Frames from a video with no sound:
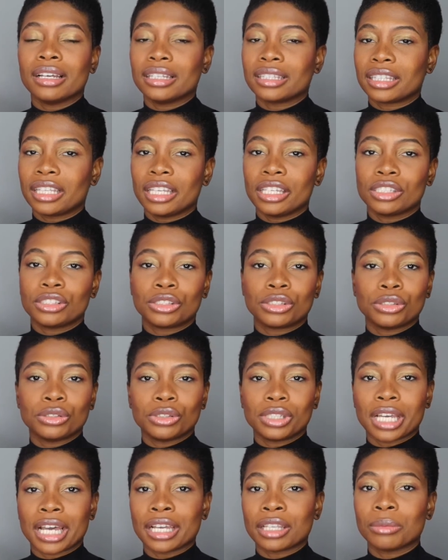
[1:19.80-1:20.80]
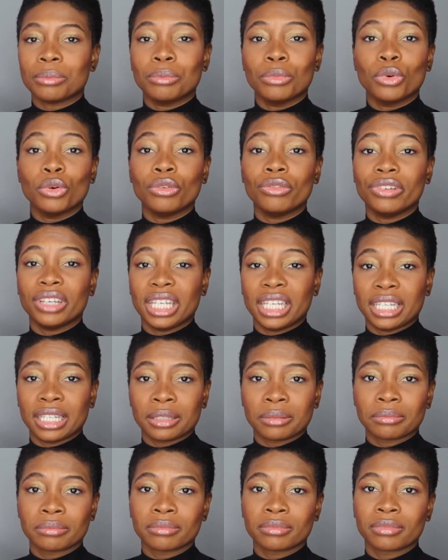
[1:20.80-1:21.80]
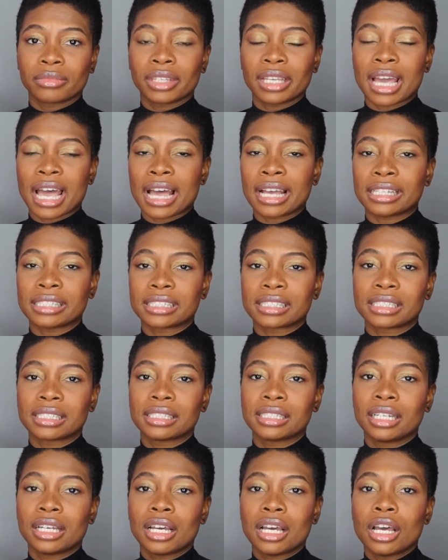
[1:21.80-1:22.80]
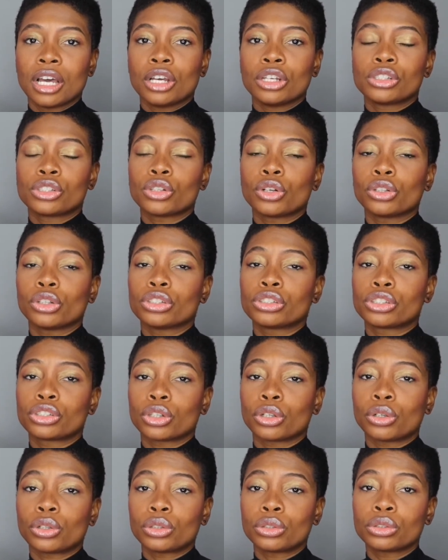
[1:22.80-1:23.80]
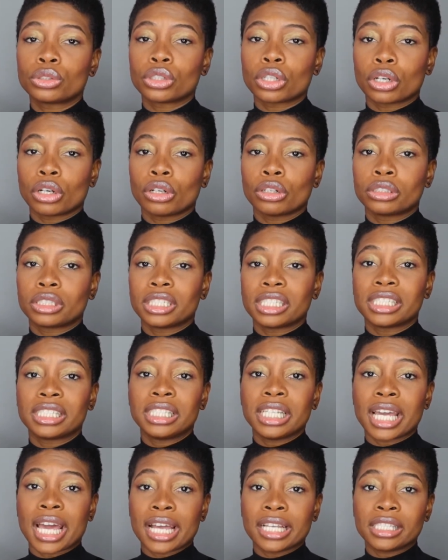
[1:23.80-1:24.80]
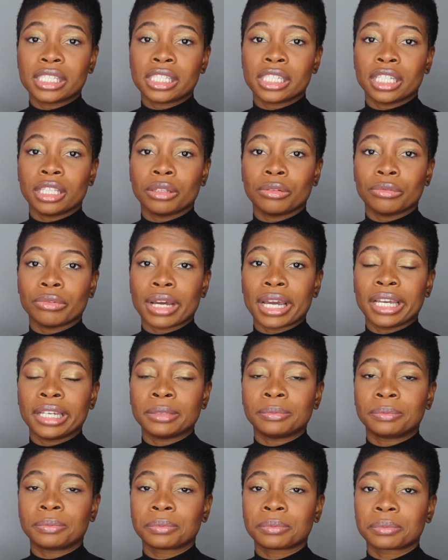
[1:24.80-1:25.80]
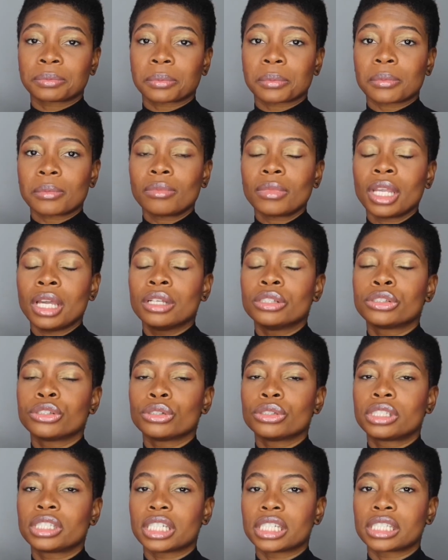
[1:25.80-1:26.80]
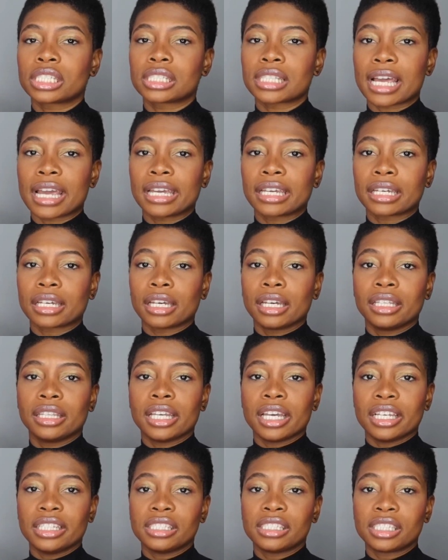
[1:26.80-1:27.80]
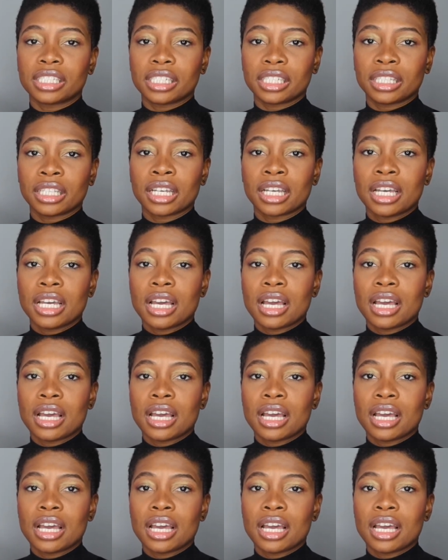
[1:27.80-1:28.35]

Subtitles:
things to get moving. Yes. So your Soul's Urge is the engine, right? So just like an engine,